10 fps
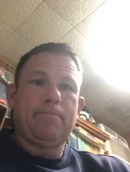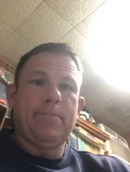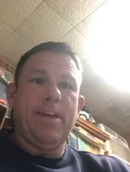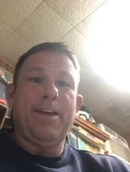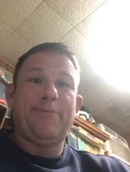
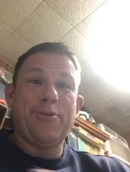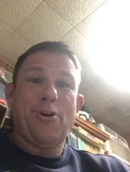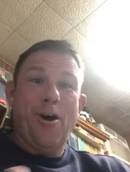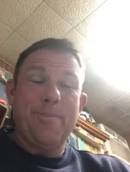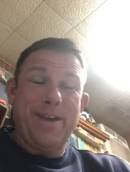If you
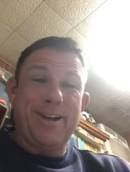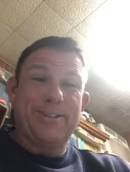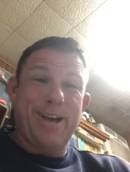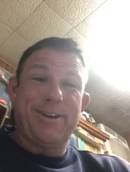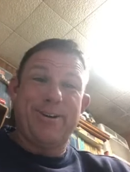call me and I
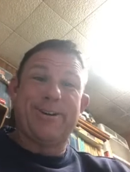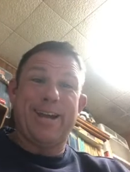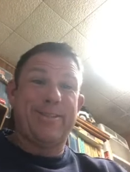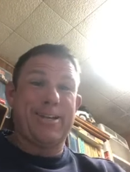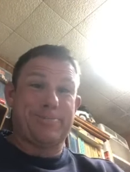sound
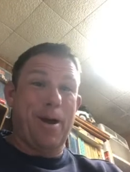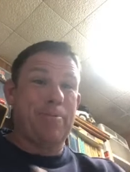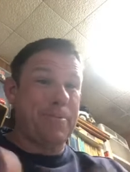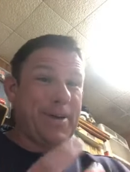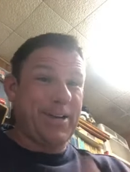irritated, that's
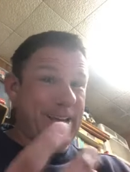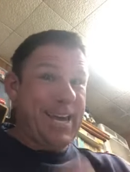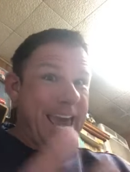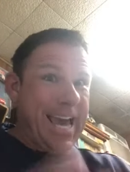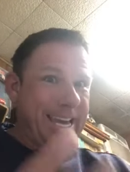probably because I
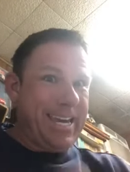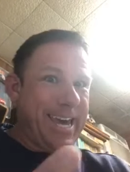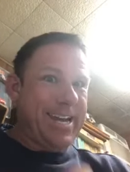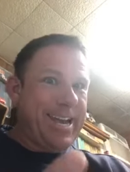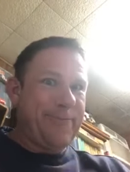can't
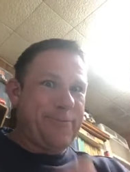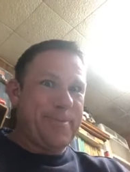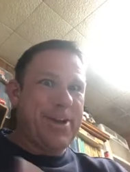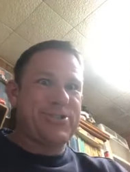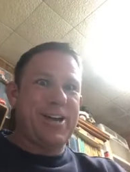get
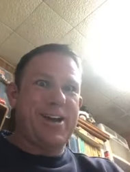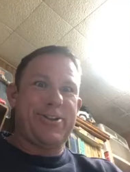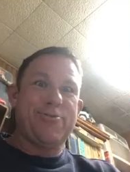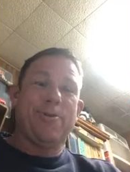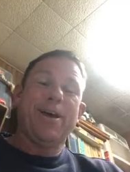information out of
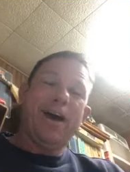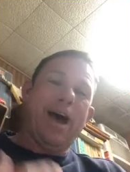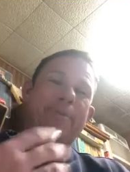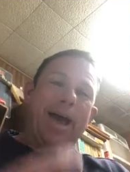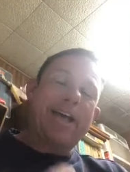you.
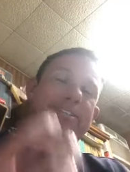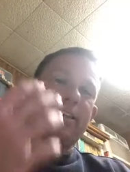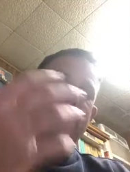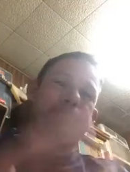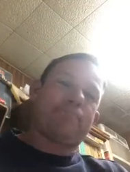I'm
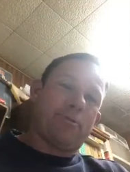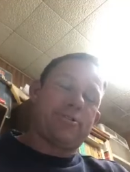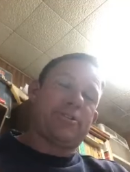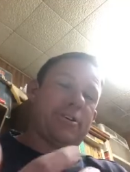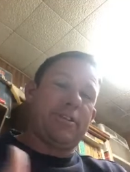asking the
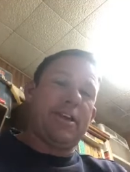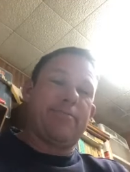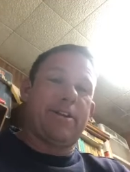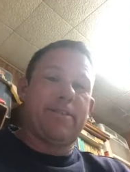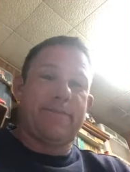person on the
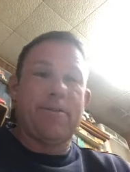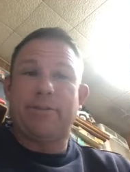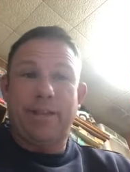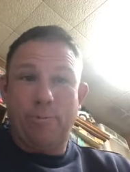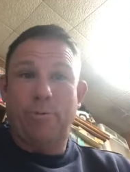other end of the phone,
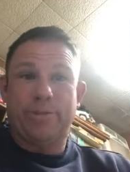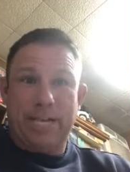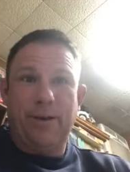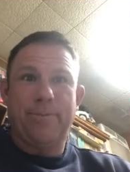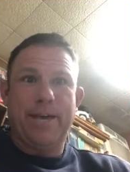and they won't
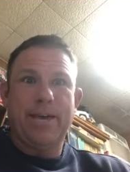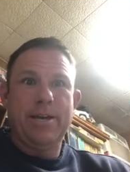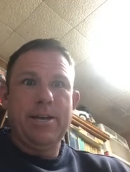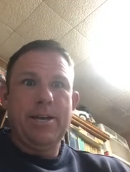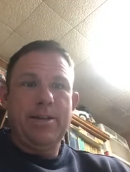tell me
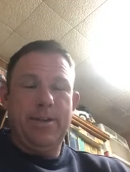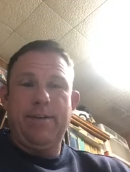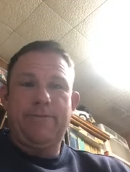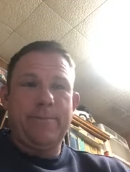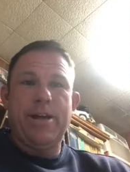the
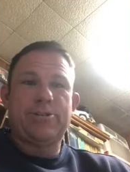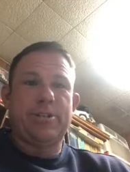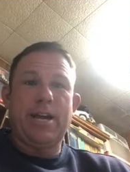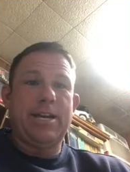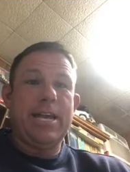information
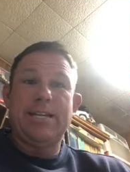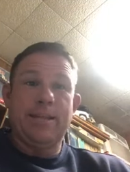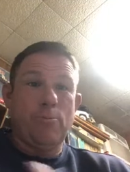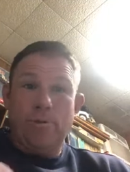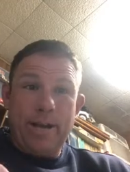that I need, and
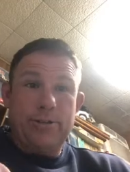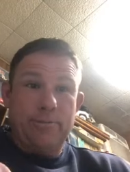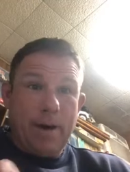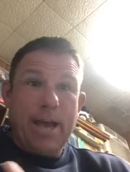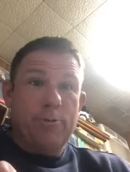they won't
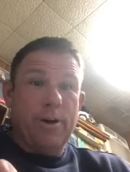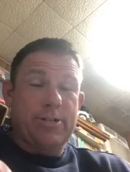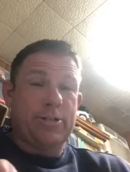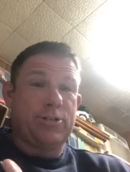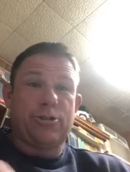answer my
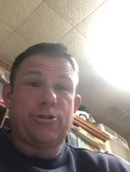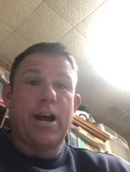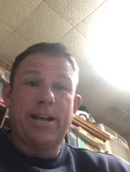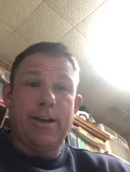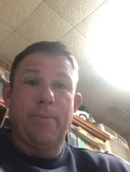questions to
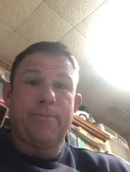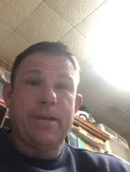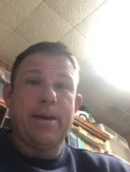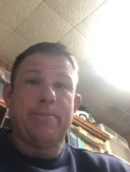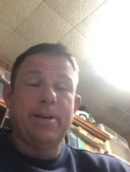try to help
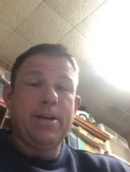them.